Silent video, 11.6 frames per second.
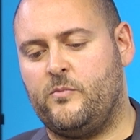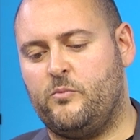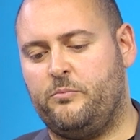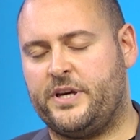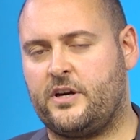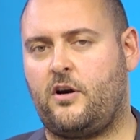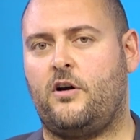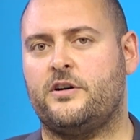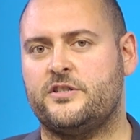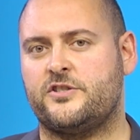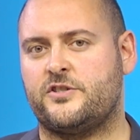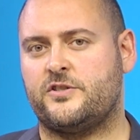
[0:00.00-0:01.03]

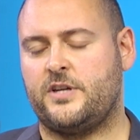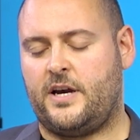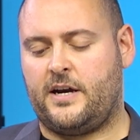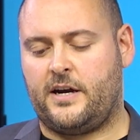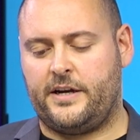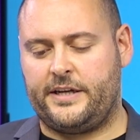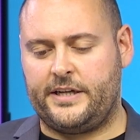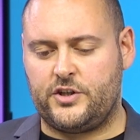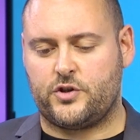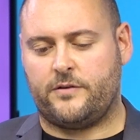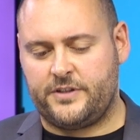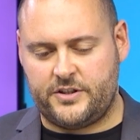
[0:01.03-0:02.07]
because each
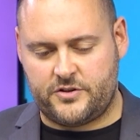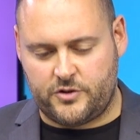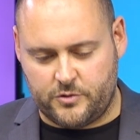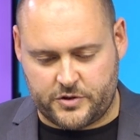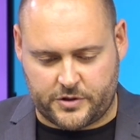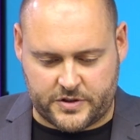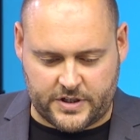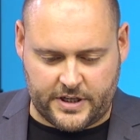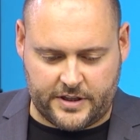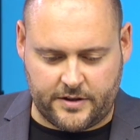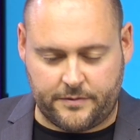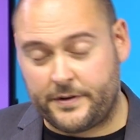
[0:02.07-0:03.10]
of these users
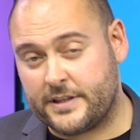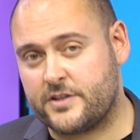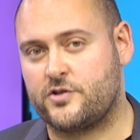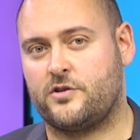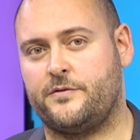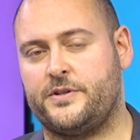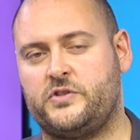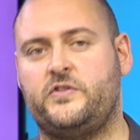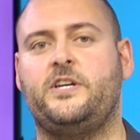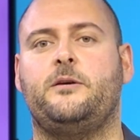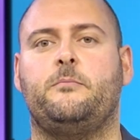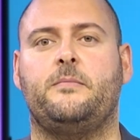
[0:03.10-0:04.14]
in the field service
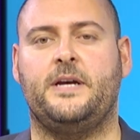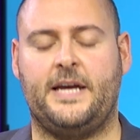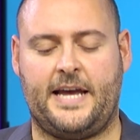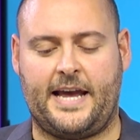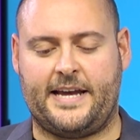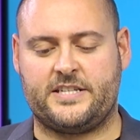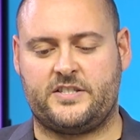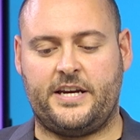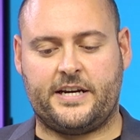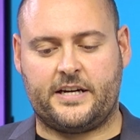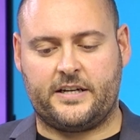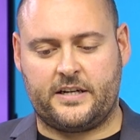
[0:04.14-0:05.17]
team, as they
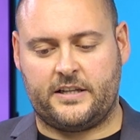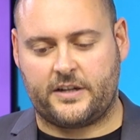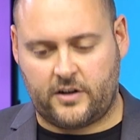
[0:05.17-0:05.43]
click